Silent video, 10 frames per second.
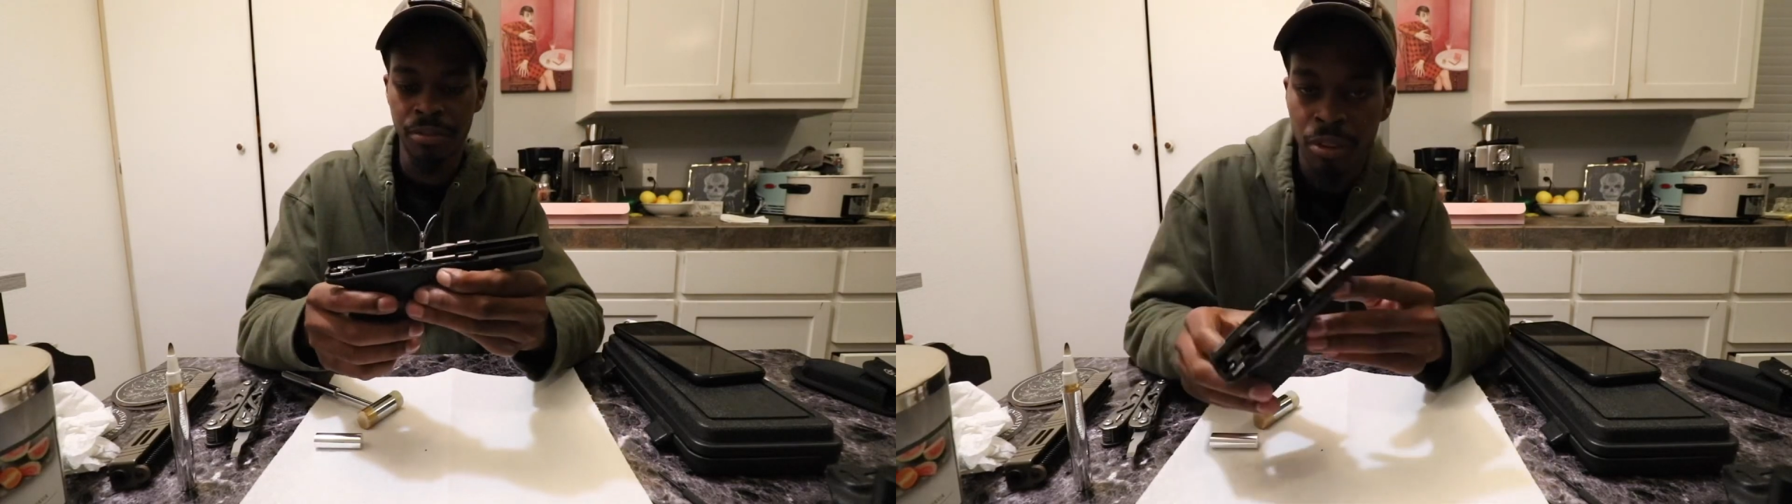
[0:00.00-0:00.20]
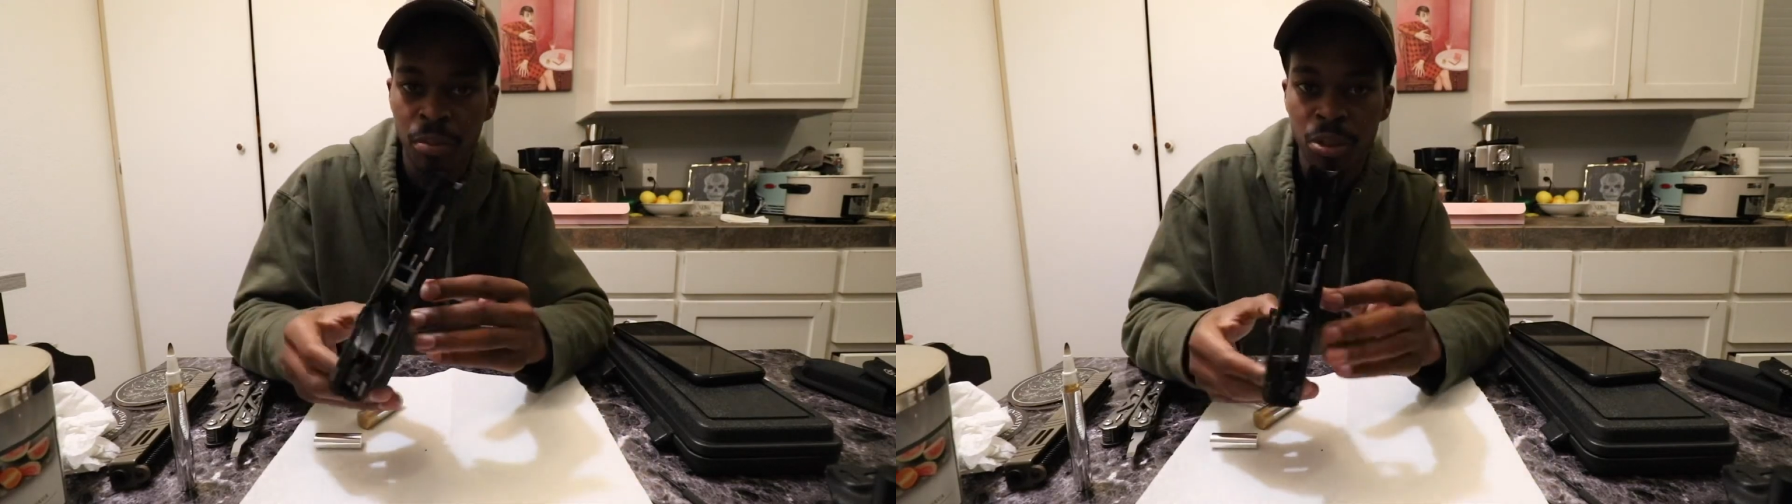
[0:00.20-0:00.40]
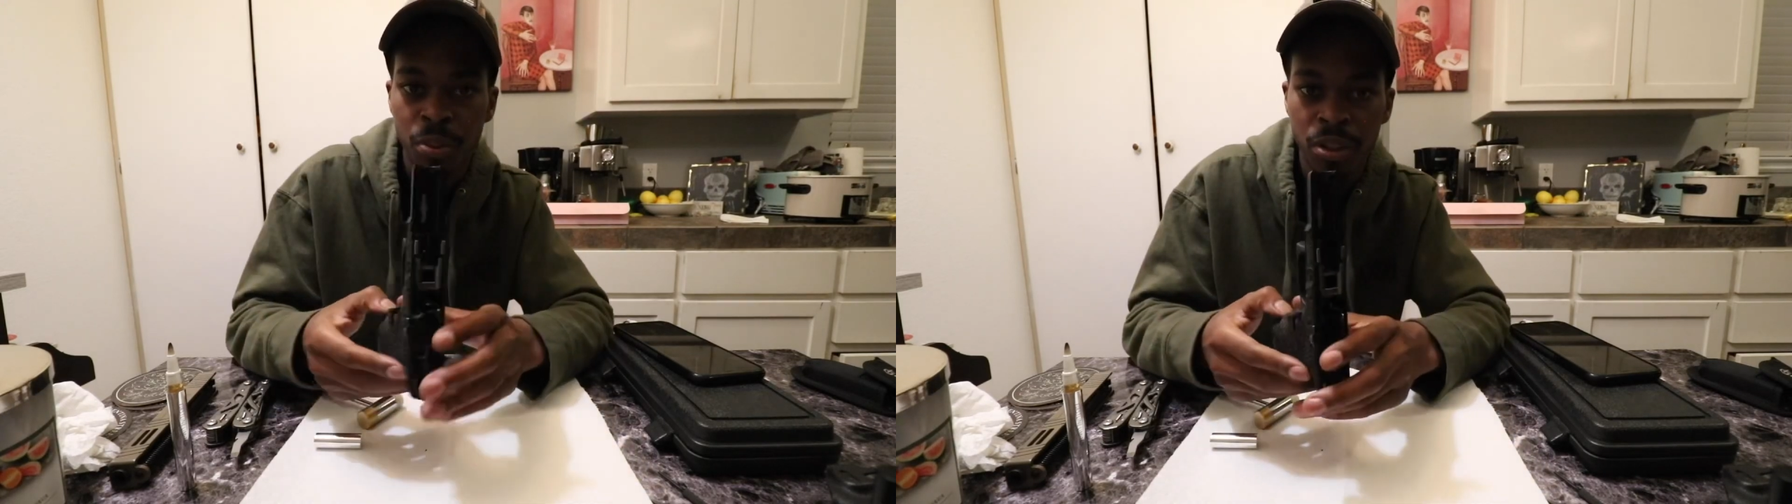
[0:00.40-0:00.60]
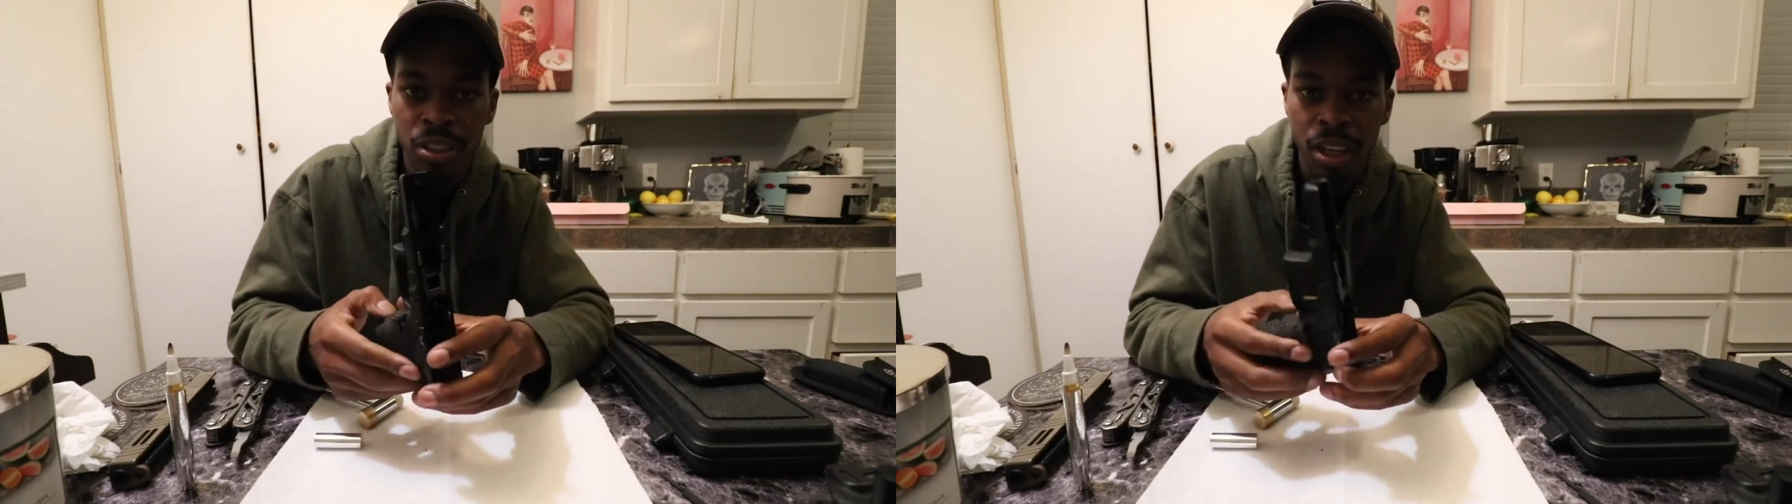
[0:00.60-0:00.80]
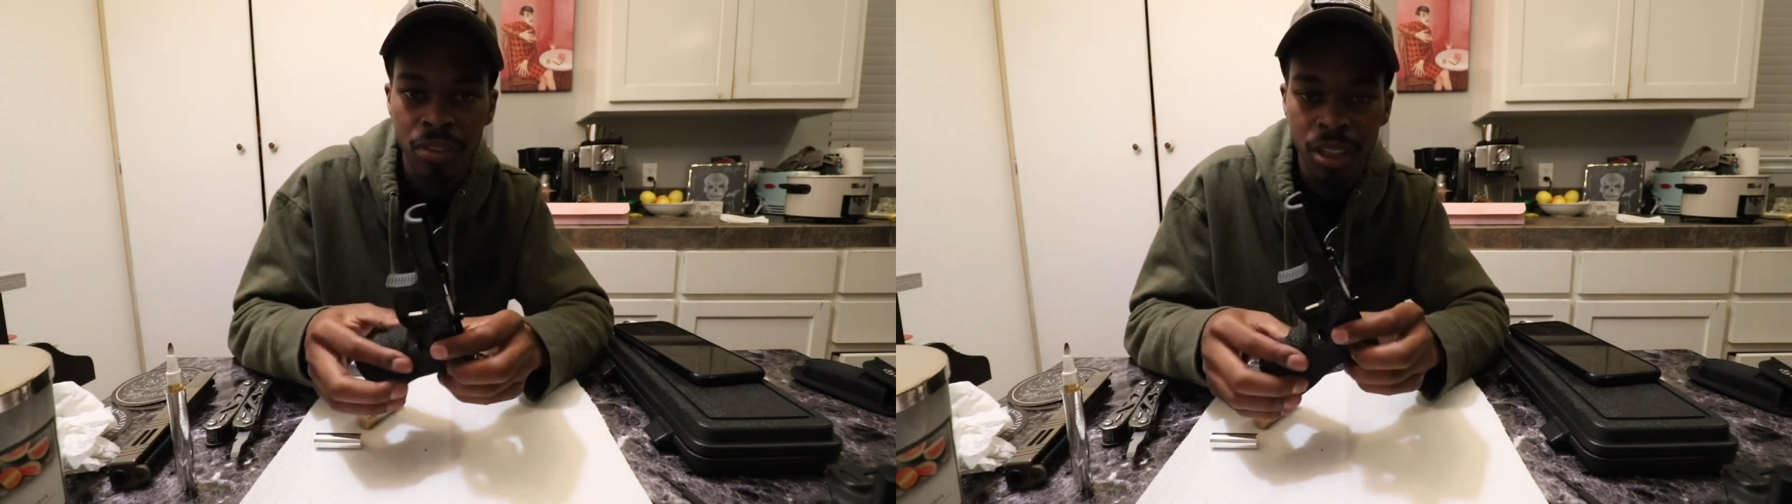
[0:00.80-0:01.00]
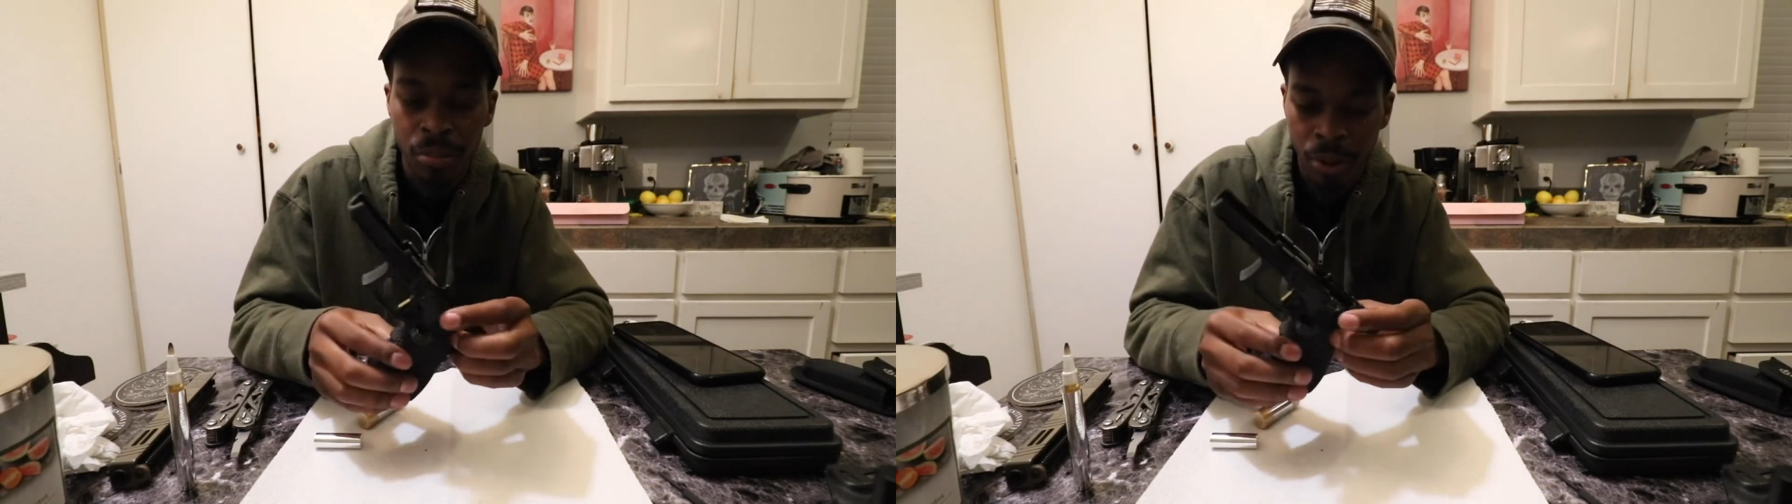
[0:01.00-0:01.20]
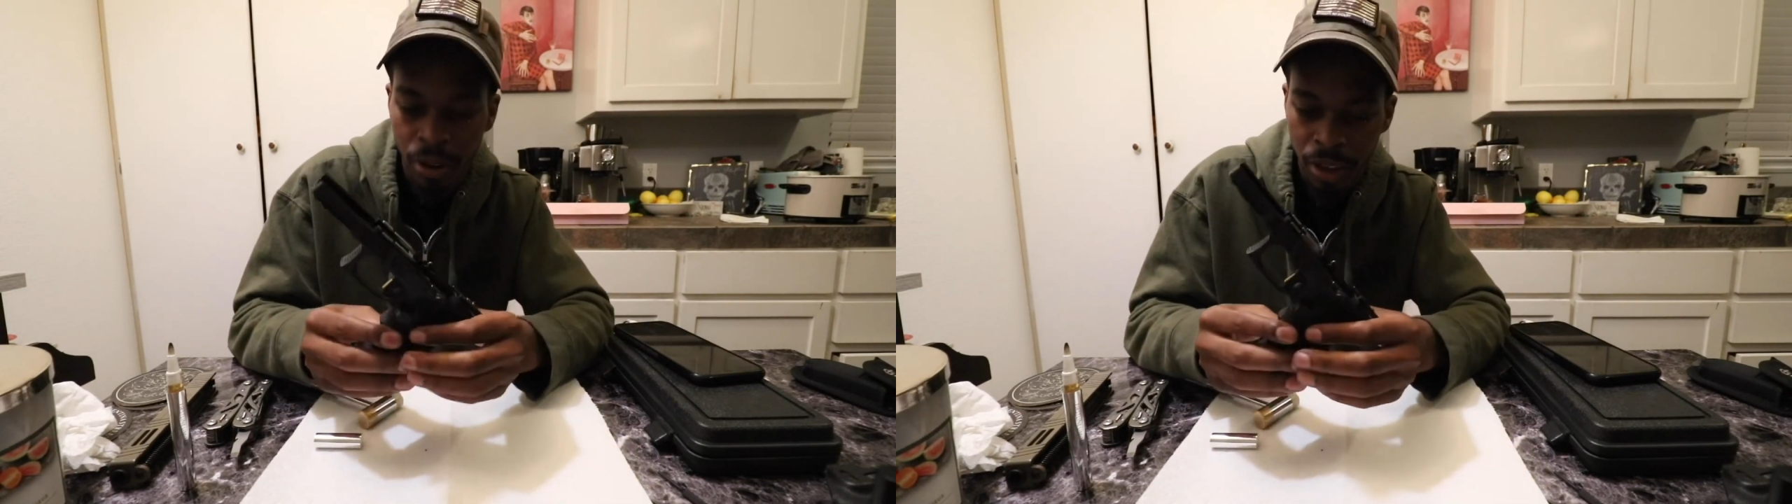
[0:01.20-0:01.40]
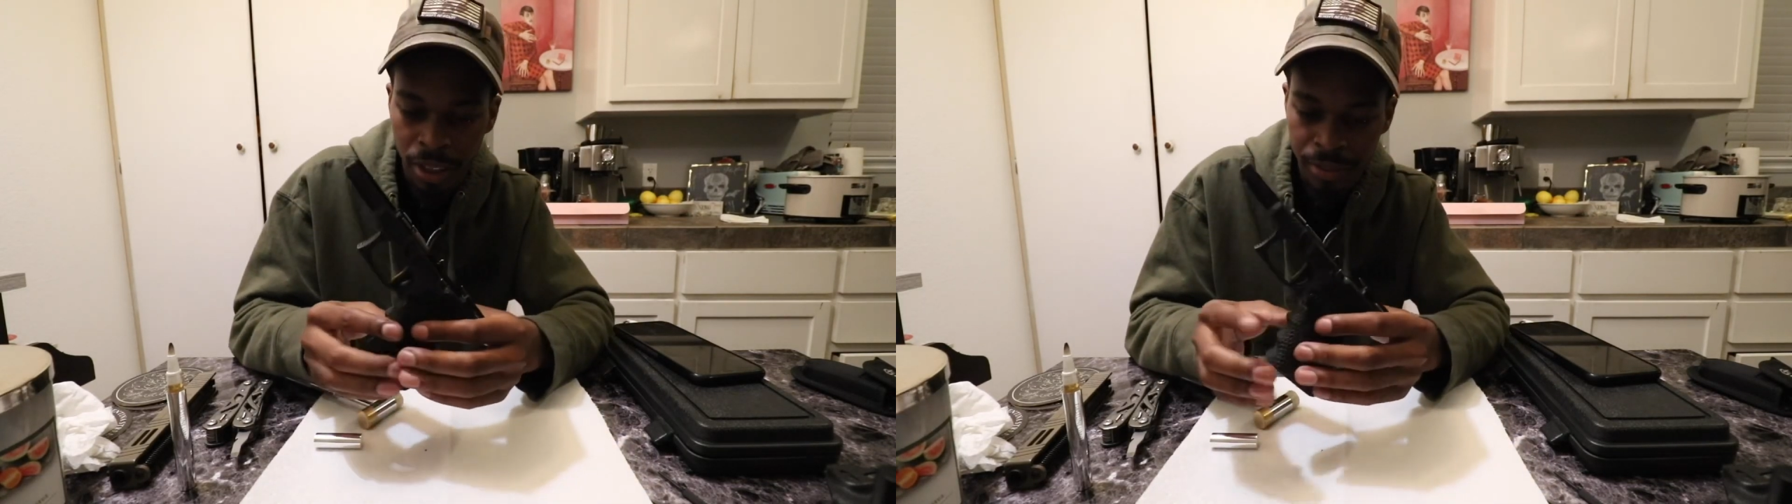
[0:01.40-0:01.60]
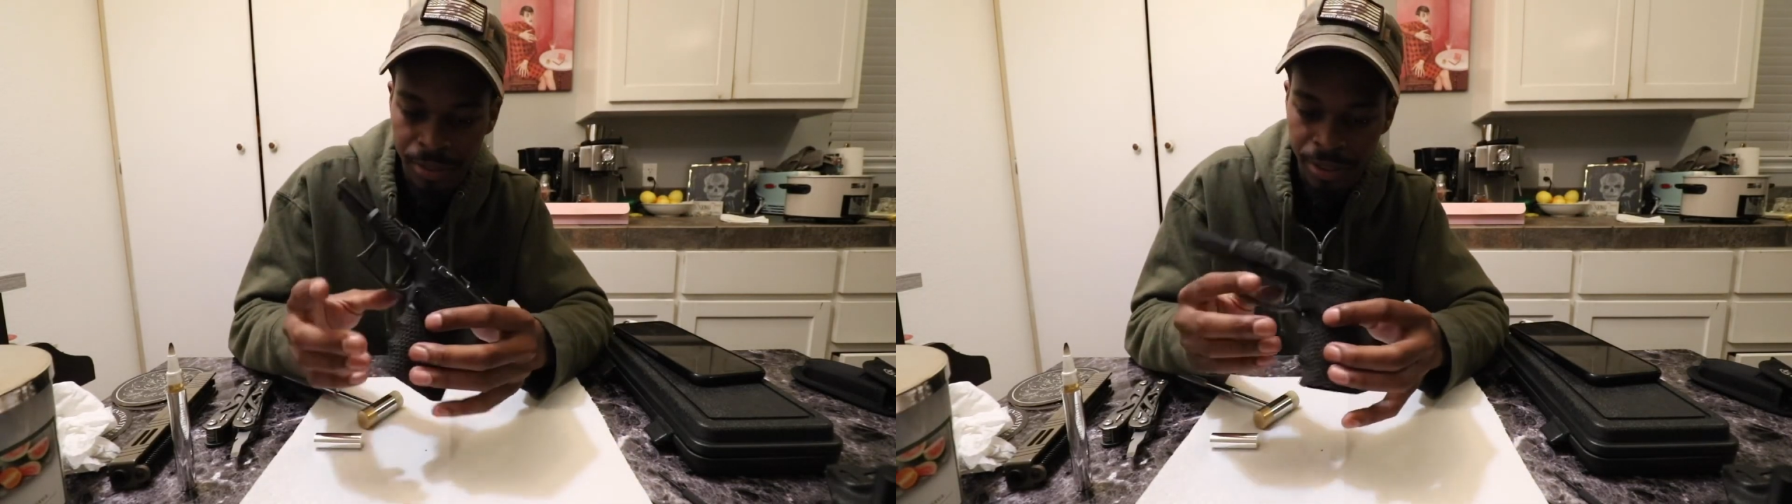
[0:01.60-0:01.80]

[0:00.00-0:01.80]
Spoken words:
For the most part, took everything apart on it.